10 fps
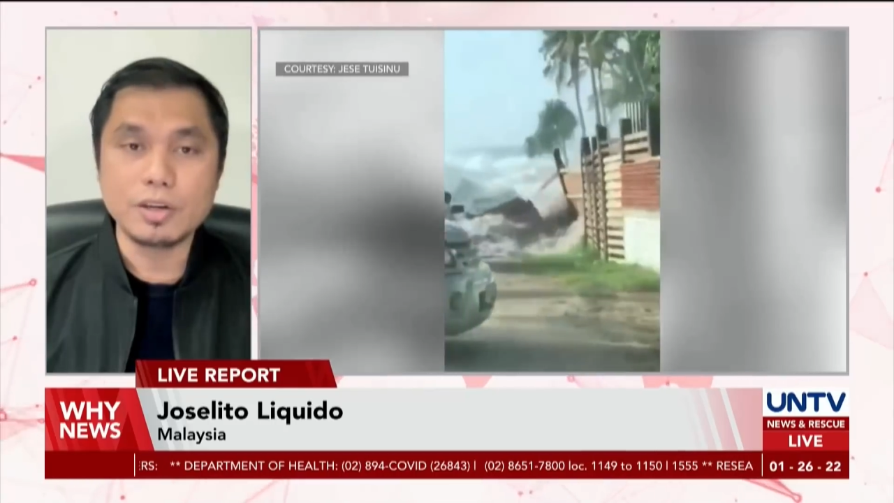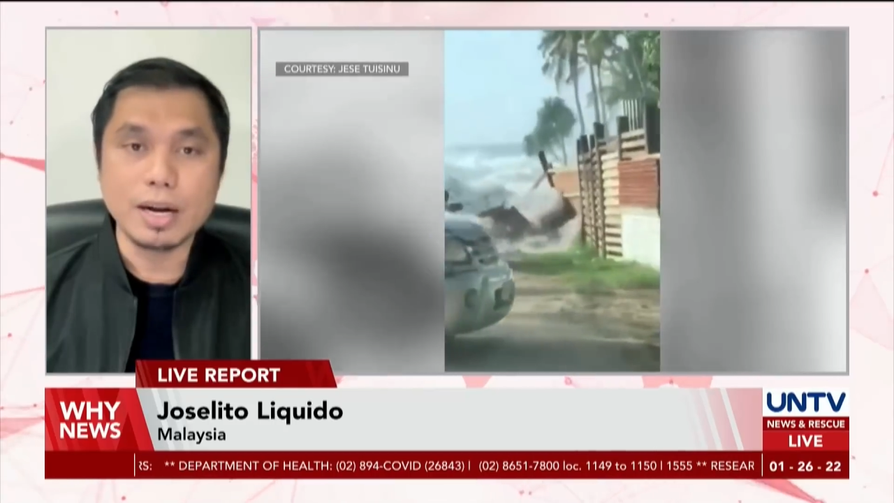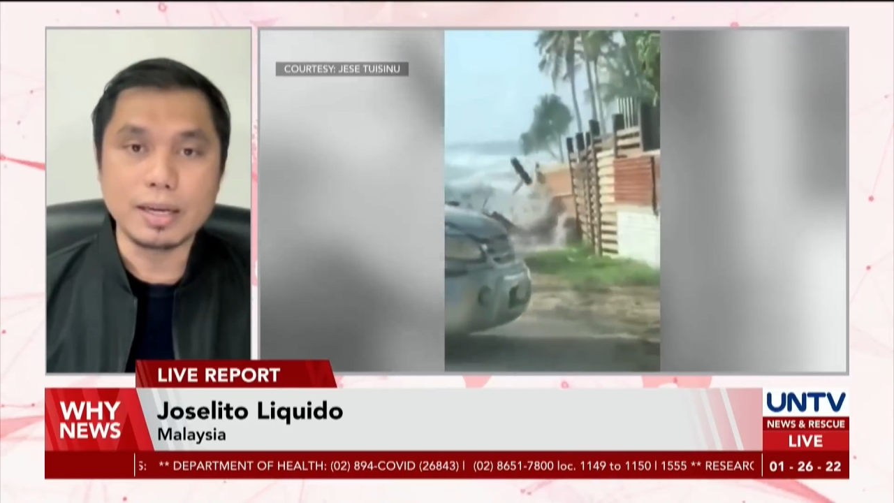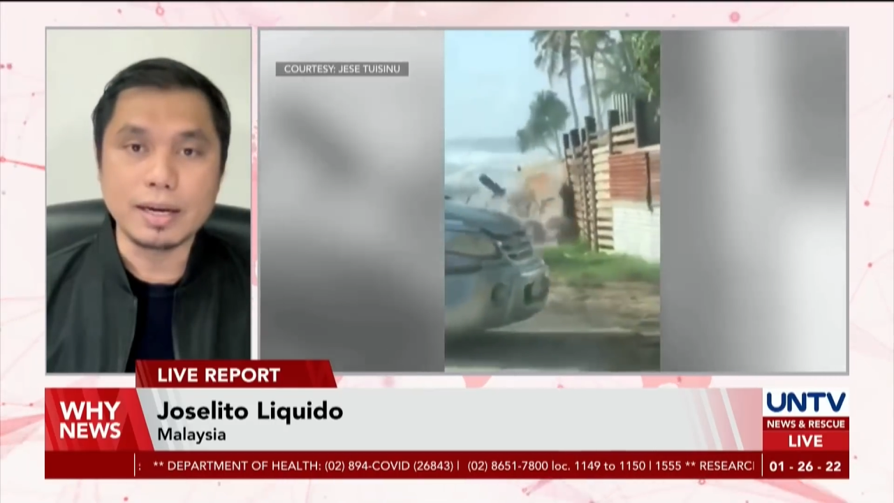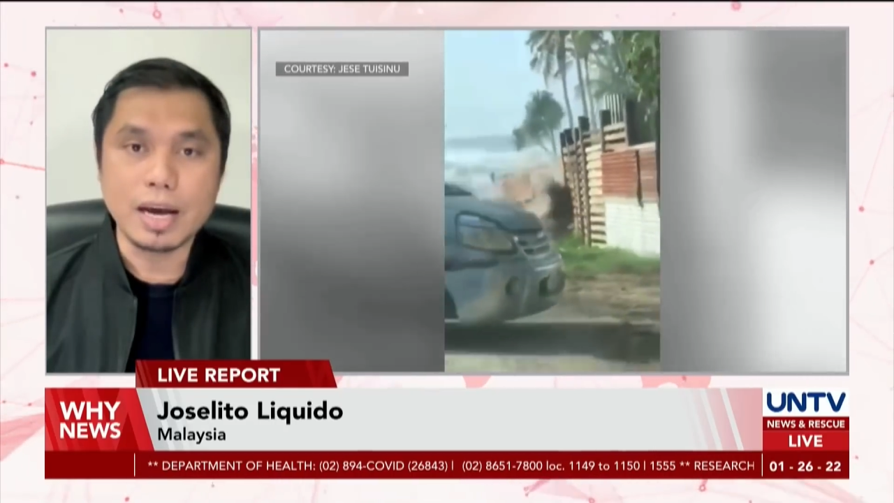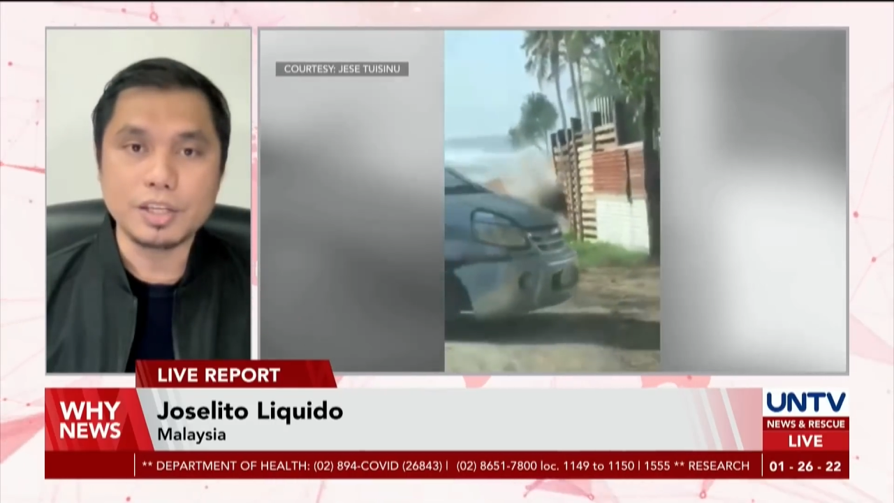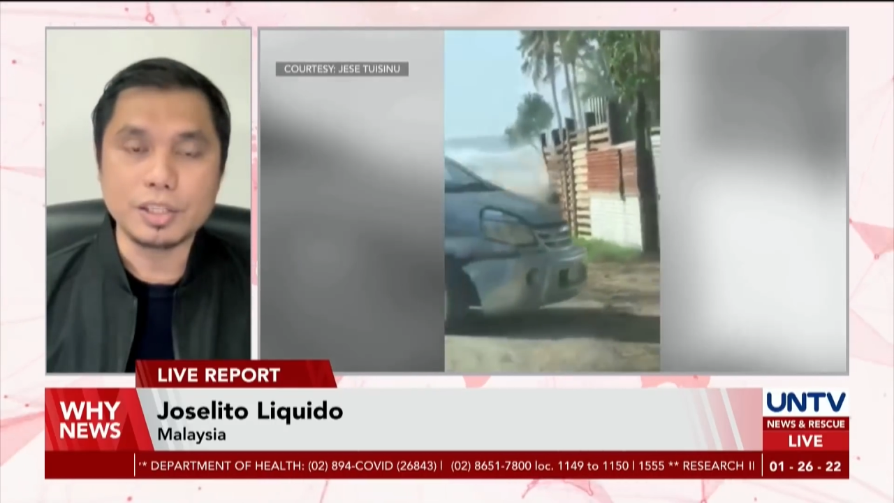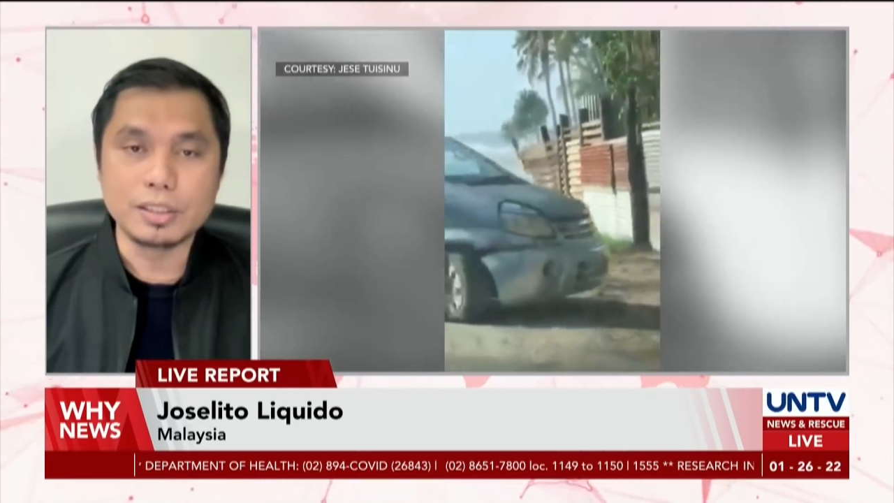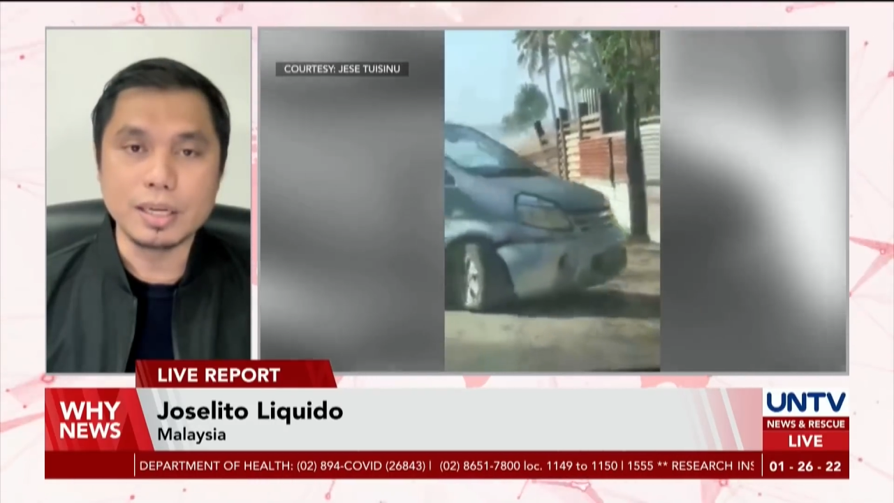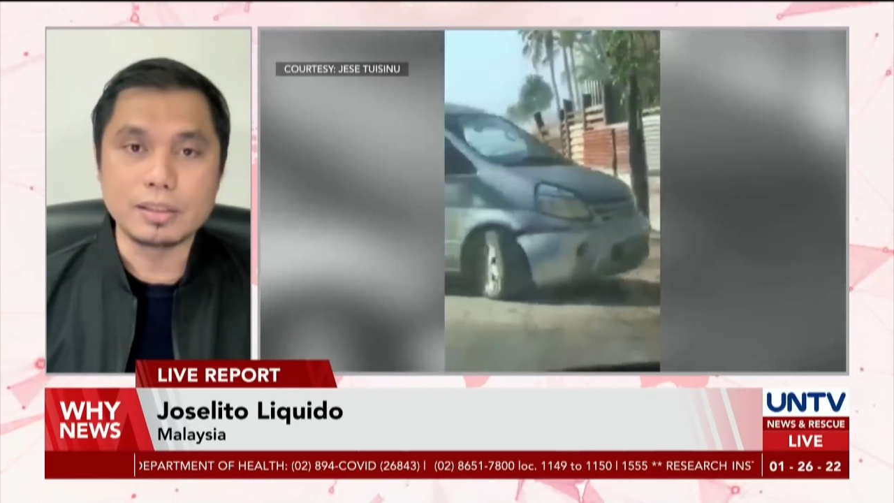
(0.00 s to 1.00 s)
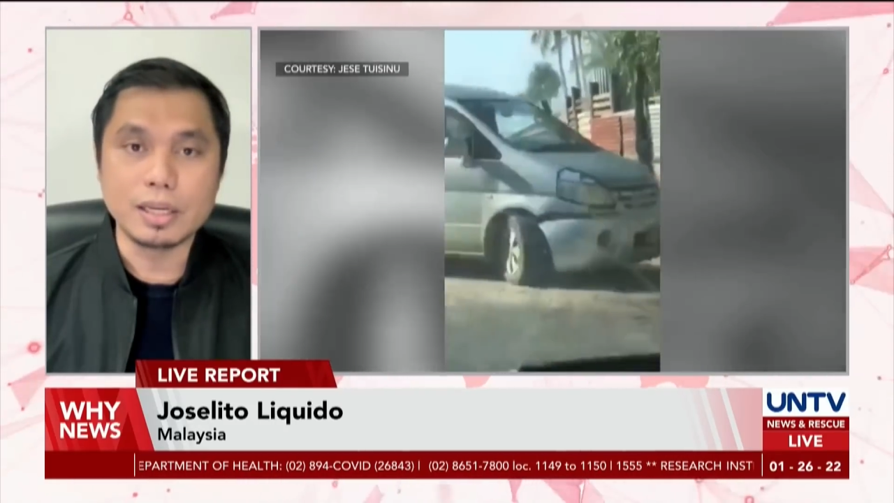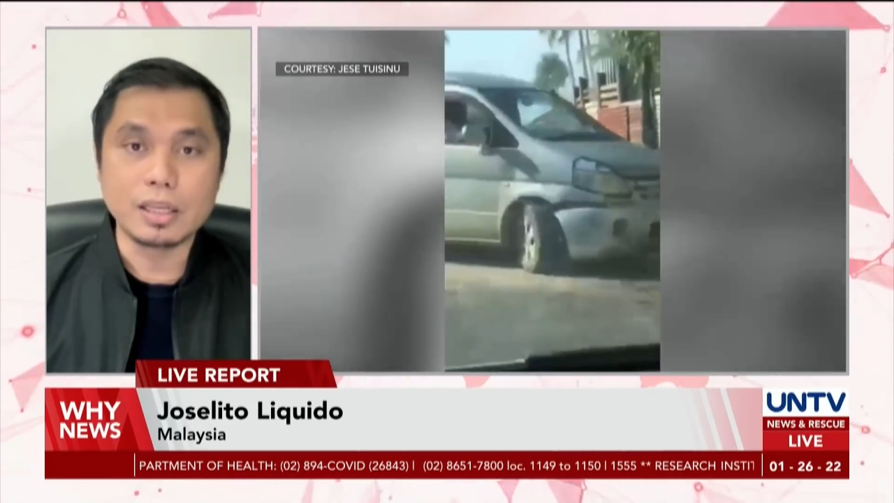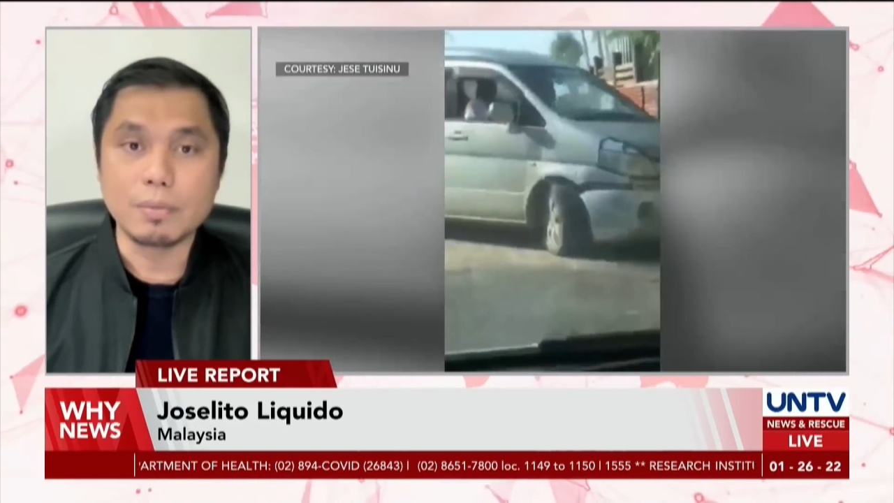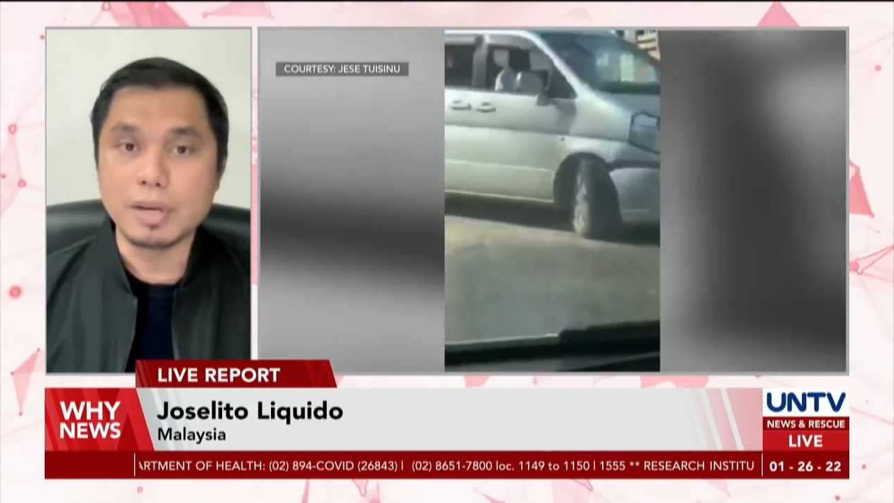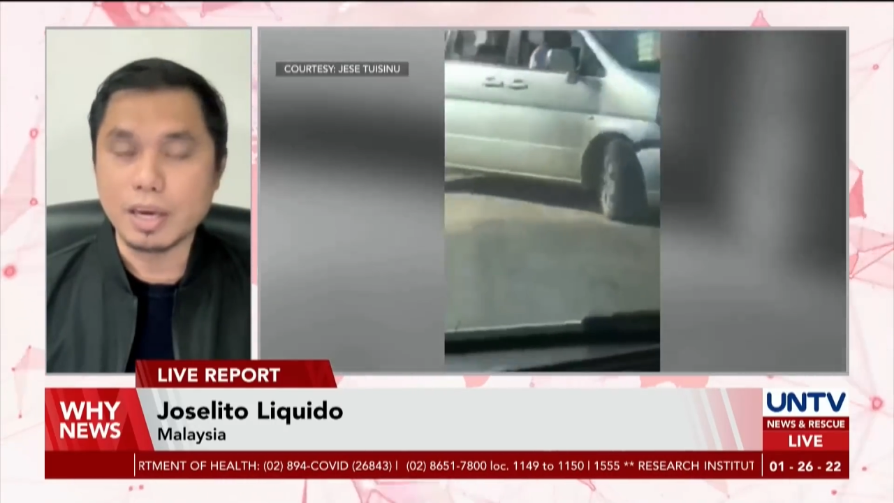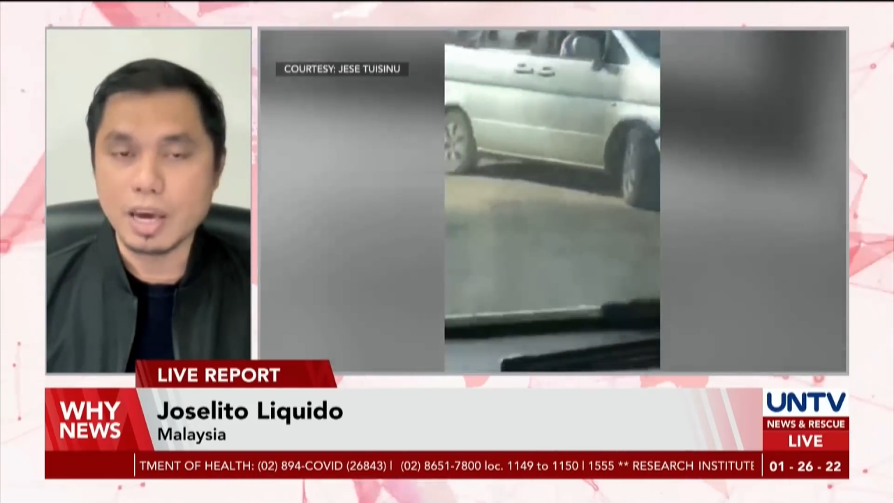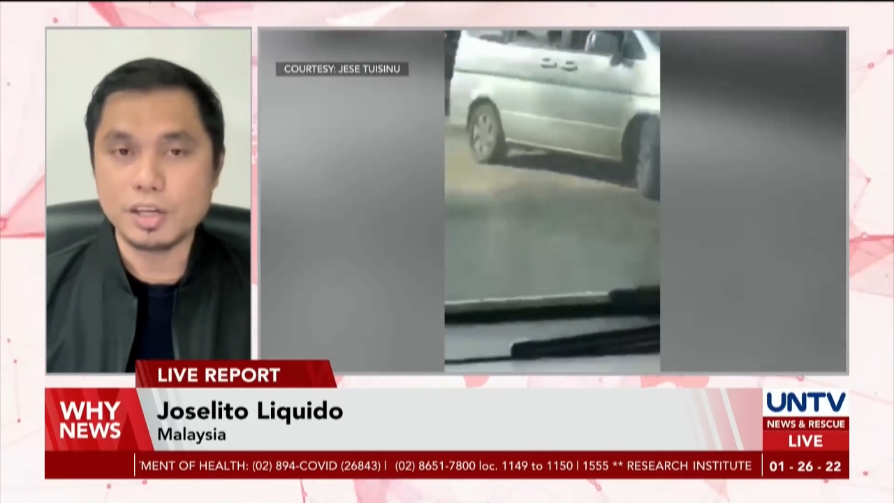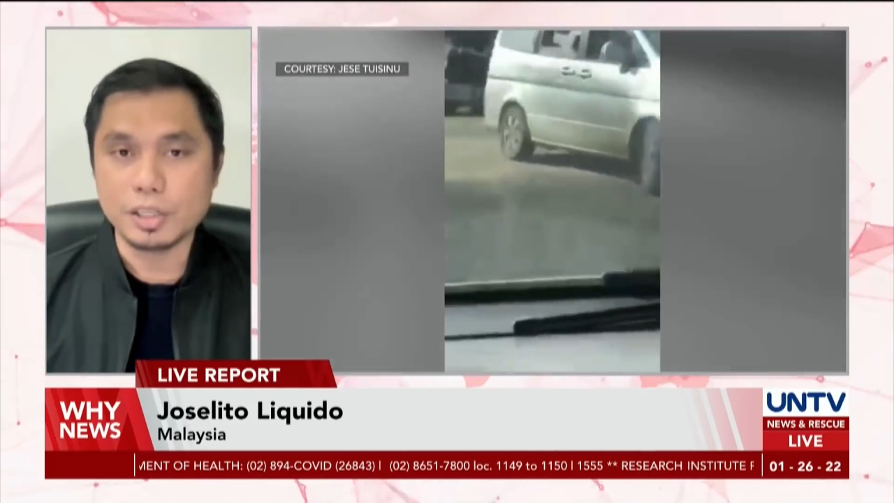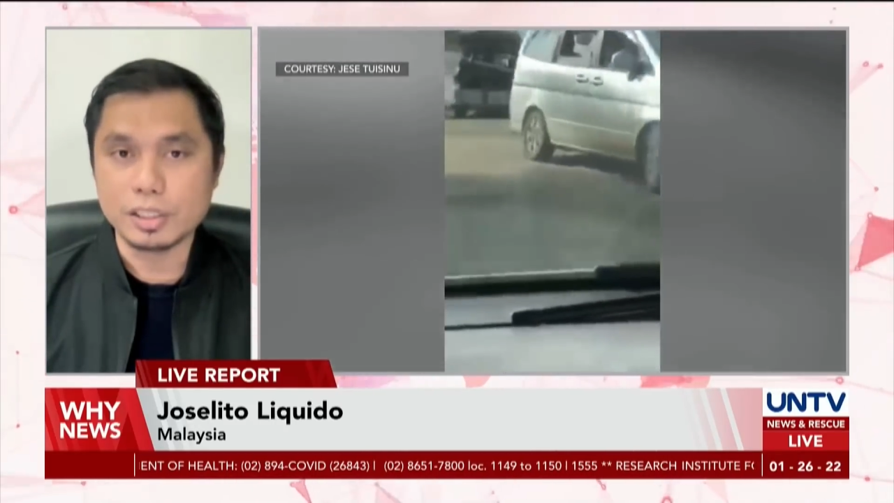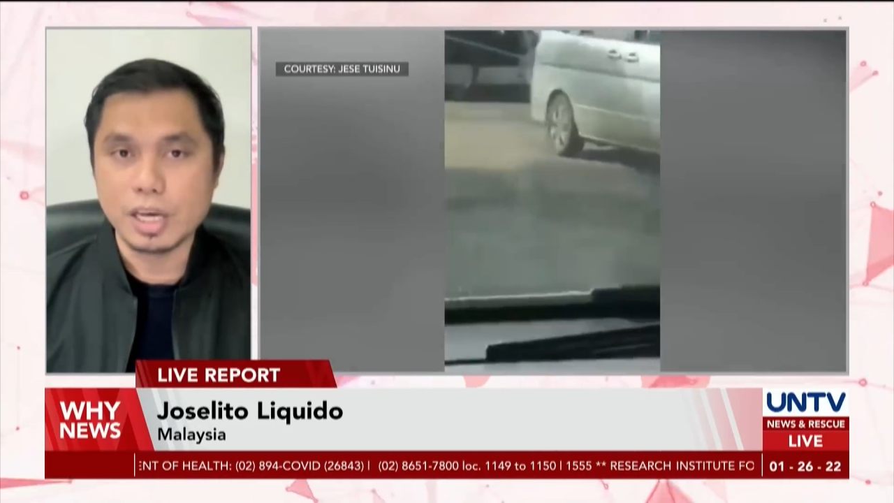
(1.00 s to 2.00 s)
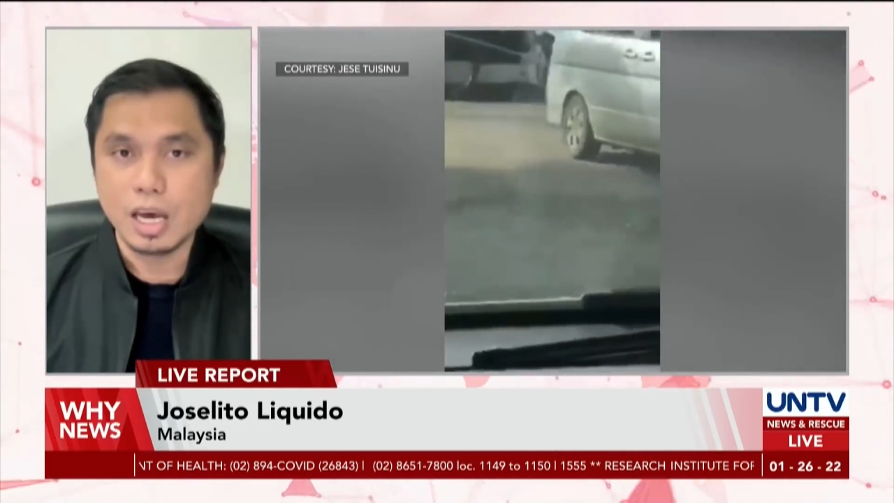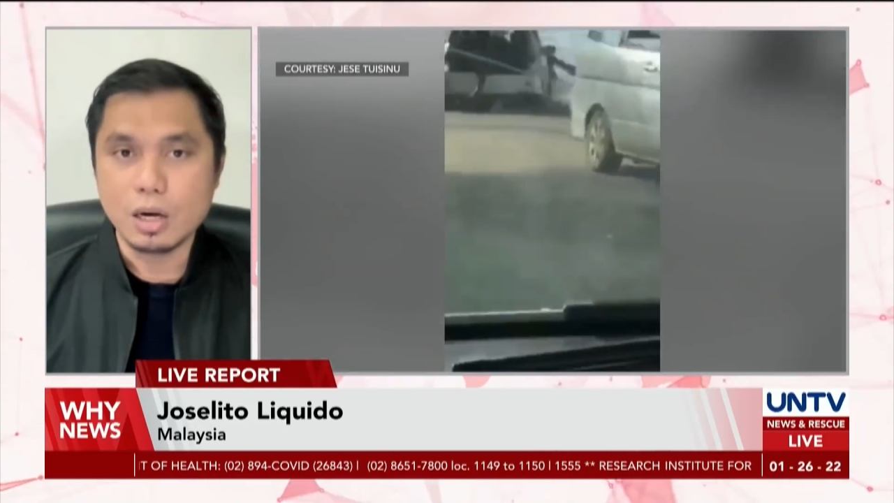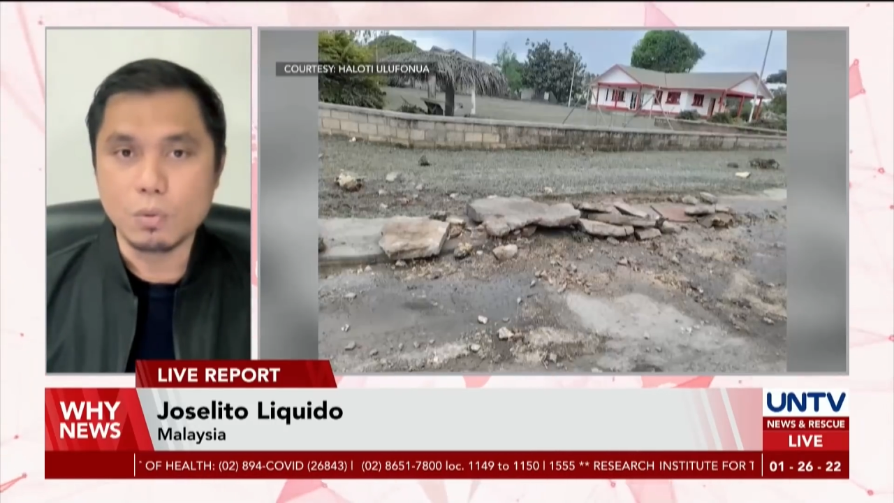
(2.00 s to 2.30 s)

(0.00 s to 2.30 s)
internet connections and telecommunications